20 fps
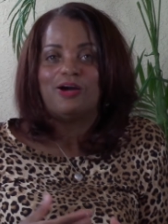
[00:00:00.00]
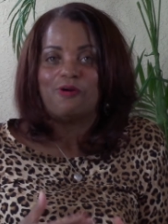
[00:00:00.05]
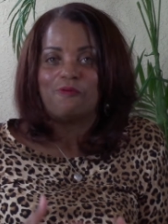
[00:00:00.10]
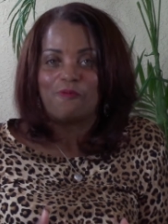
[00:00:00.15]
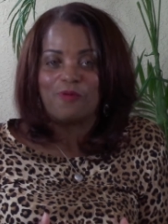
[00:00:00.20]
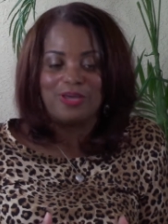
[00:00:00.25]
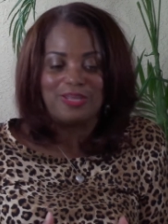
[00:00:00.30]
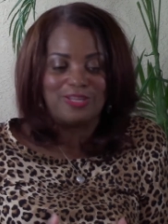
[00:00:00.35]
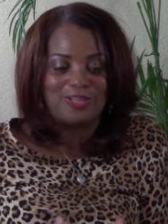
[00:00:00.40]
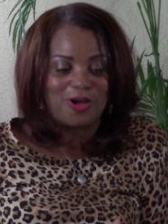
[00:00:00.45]

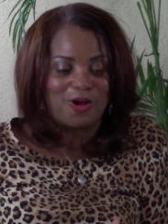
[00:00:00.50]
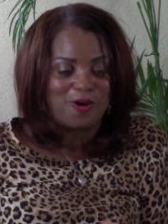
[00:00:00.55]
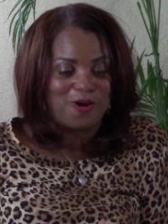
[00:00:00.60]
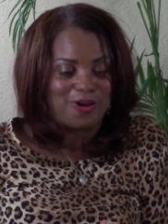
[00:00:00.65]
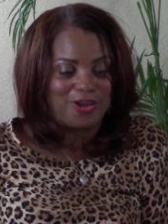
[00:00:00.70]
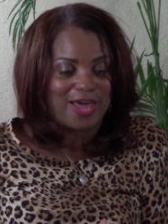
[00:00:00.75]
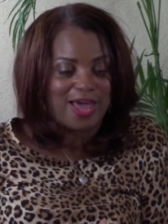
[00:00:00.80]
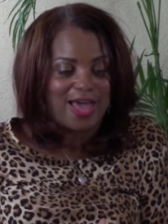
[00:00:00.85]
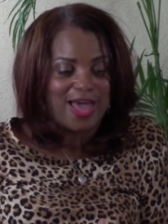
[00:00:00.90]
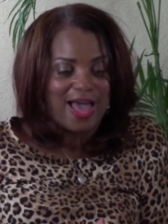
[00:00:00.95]
we
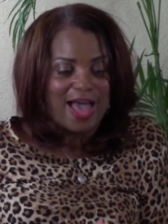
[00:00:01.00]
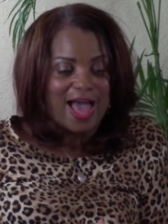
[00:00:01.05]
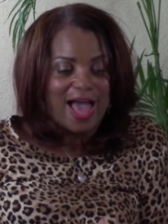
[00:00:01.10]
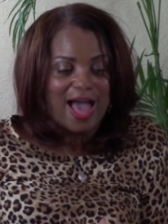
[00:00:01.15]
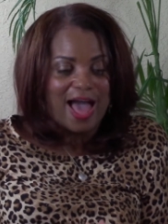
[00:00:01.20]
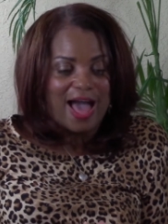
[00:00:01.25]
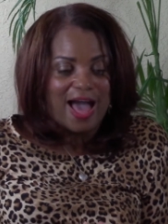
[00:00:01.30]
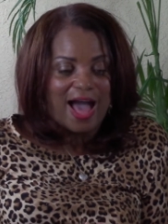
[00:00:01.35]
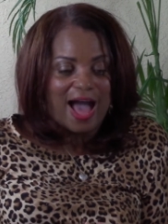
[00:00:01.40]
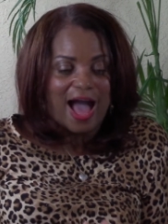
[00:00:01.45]
learned
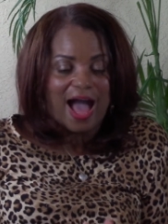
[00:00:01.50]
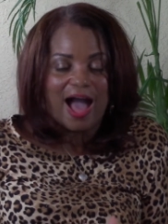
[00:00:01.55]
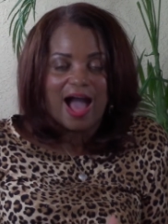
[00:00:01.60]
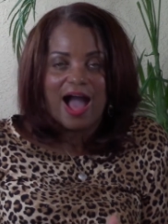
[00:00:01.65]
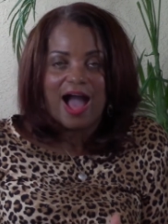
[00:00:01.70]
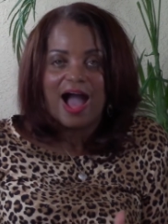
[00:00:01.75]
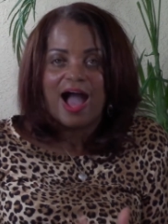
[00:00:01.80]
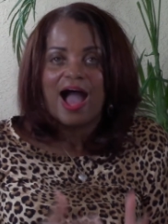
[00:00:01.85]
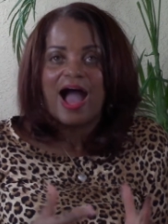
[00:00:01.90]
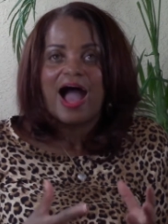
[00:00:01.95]

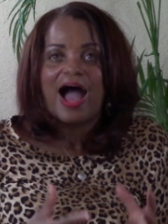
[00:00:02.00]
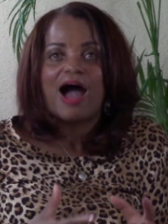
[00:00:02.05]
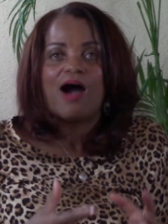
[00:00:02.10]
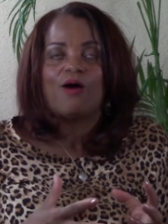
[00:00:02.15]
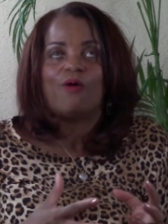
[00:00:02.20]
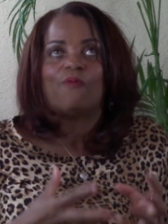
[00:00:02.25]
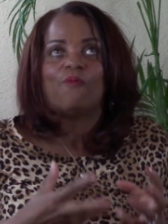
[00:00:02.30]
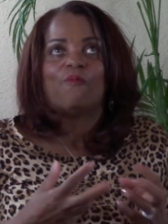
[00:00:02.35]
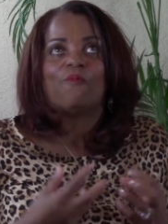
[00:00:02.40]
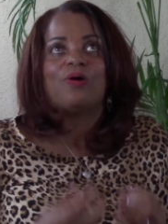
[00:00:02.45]
how,
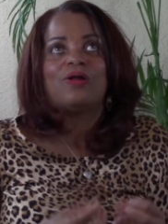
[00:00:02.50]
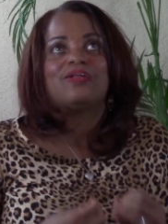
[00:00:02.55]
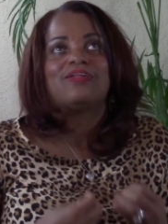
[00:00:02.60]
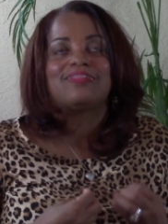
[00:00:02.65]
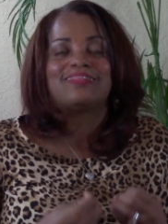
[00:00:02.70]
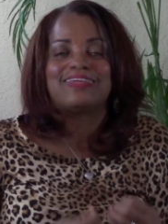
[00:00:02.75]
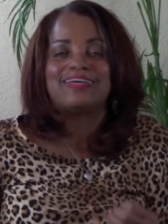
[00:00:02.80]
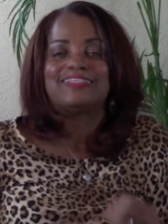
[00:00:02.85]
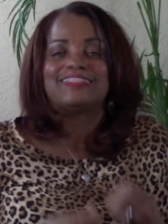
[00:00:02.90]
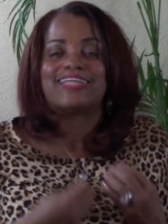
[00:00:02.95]
one of
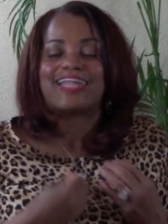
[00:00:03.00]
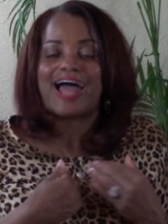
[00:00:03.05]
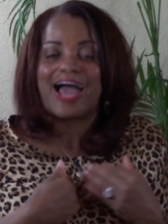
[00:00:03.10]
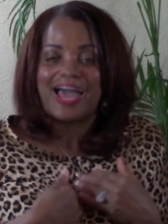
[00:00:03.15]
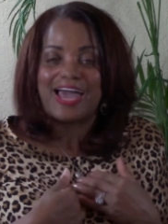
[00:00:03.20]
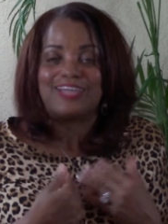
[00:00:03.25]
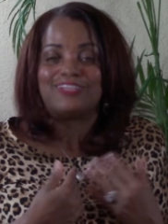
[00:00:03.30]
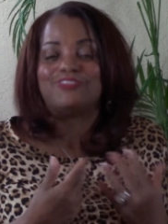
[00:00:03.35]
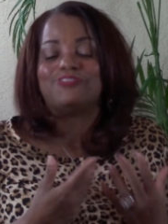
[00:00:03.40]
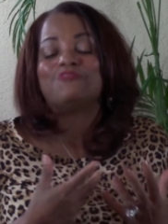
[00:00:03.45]
the things that I
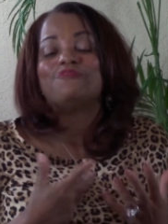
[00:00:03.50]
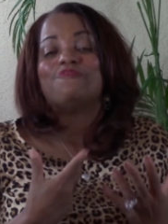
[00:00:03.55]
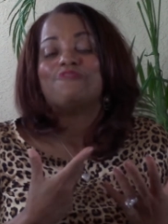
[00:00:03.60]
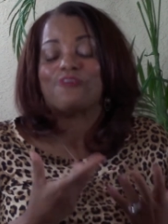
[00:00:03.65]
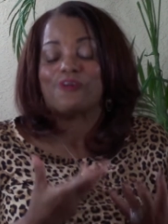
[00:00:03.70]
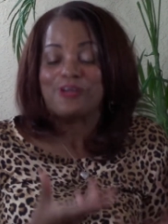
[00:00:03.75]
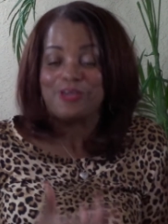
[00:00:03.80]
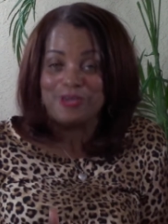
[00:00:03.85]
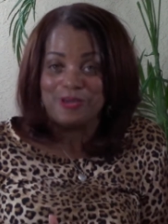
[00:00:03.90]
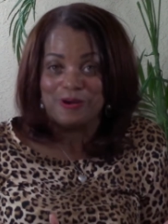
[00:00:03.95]
had to do
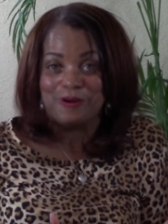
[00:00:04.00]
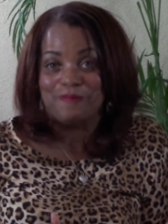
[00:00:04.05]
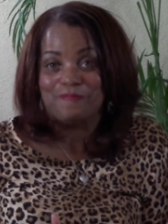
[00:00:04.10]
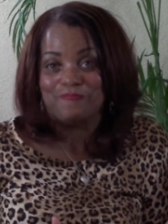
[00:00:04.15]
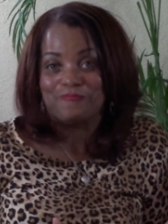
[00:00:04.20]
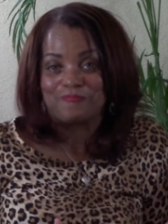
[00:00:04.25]
for him